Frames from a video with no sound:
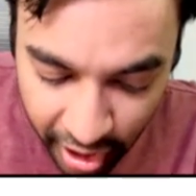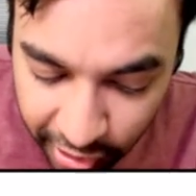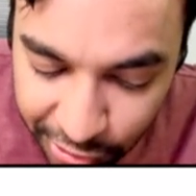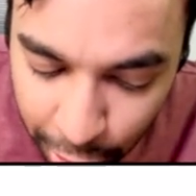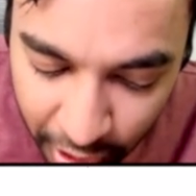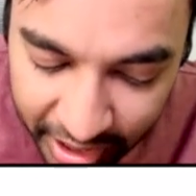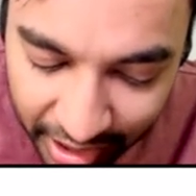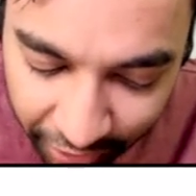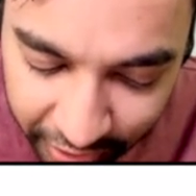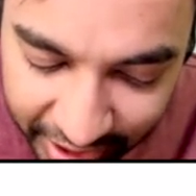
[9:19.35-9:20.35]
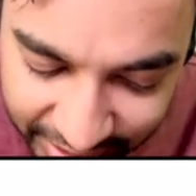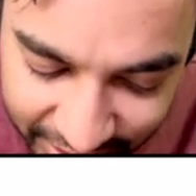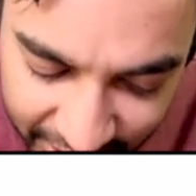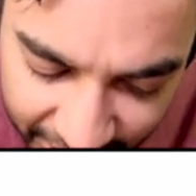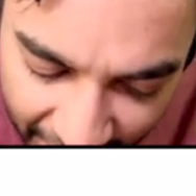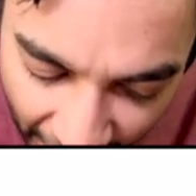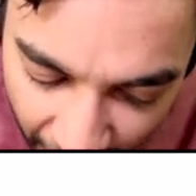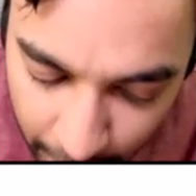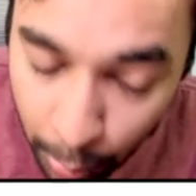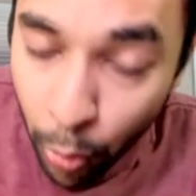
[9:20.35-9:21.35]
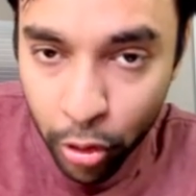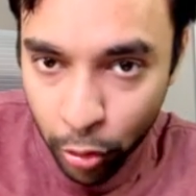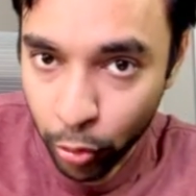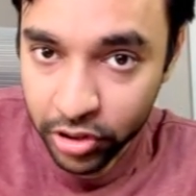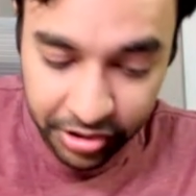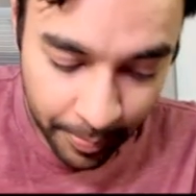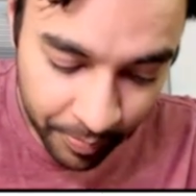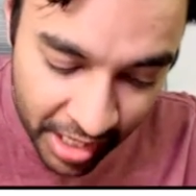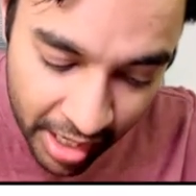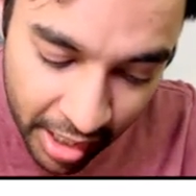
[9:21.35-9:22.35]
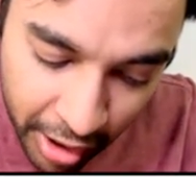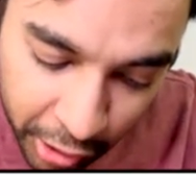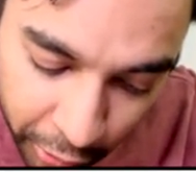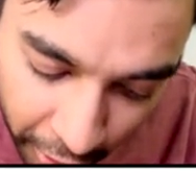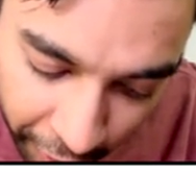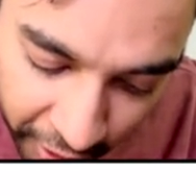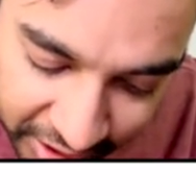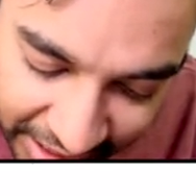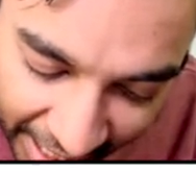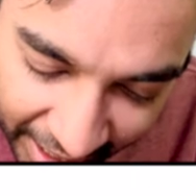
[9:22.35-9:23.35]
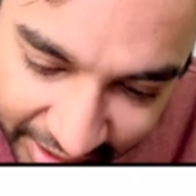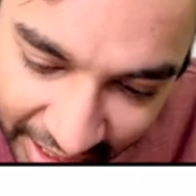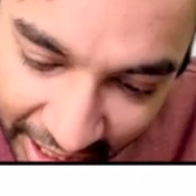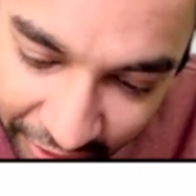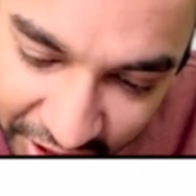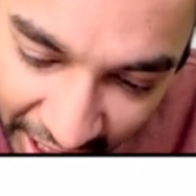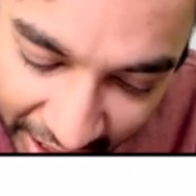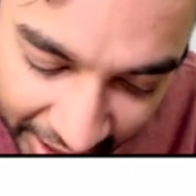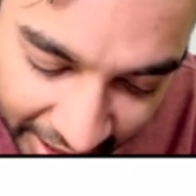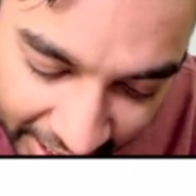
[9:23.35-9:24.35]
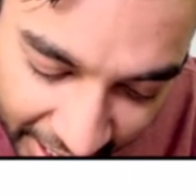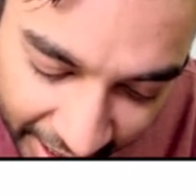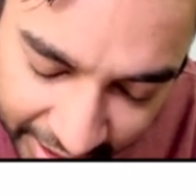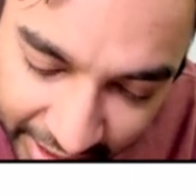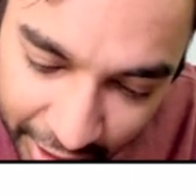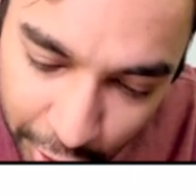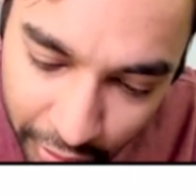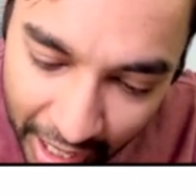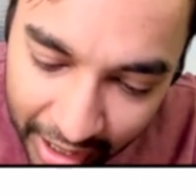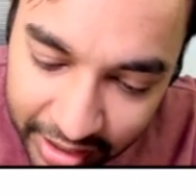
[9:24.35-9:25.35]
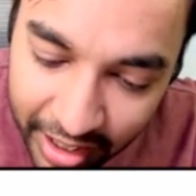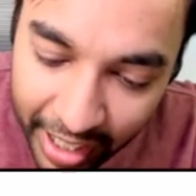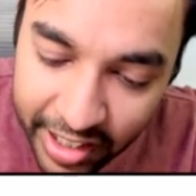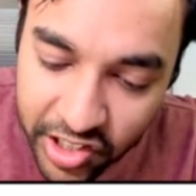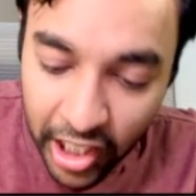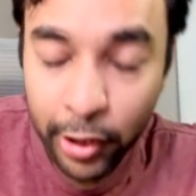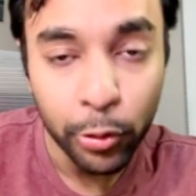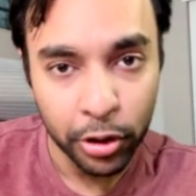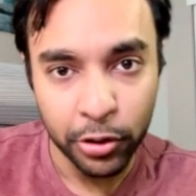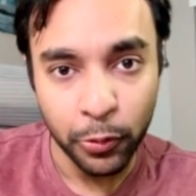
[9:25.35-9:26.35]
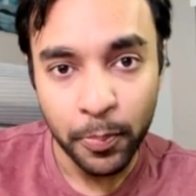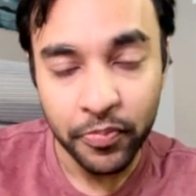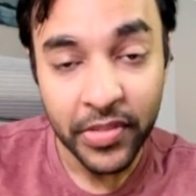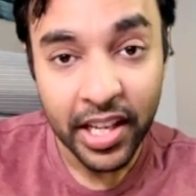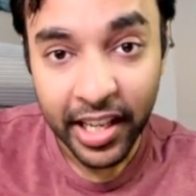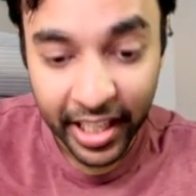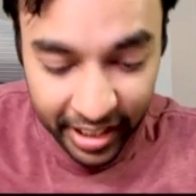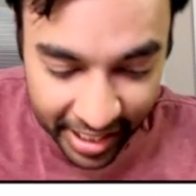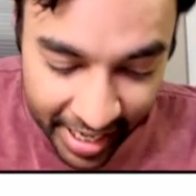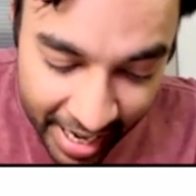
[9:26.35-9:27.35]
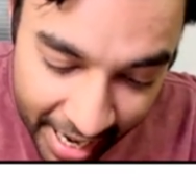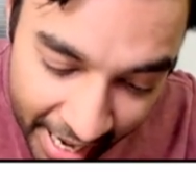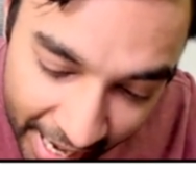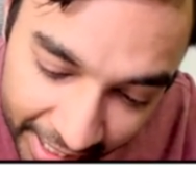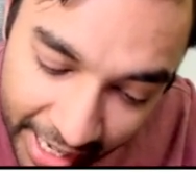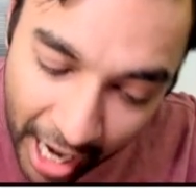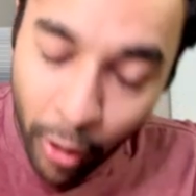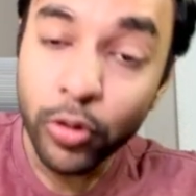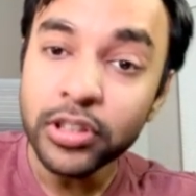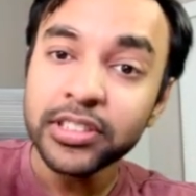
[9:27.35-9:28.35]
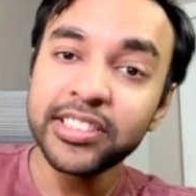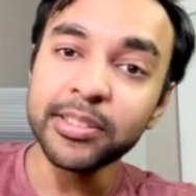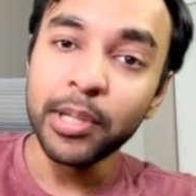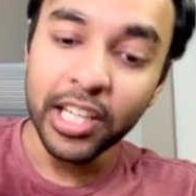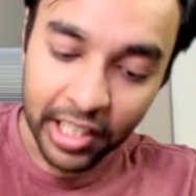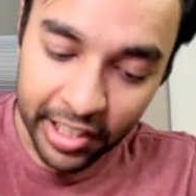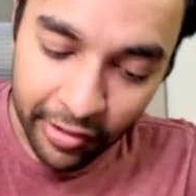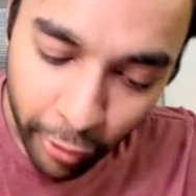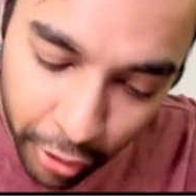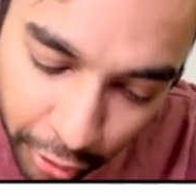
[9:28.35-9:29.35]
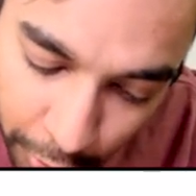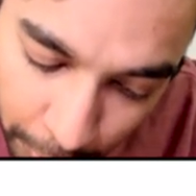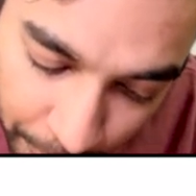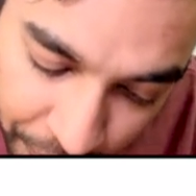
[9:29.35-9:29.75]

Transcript: So if this tree had more nodes, you will first add the left child and then you will add the right child to your queue, correct? And now, similarly, what do you do?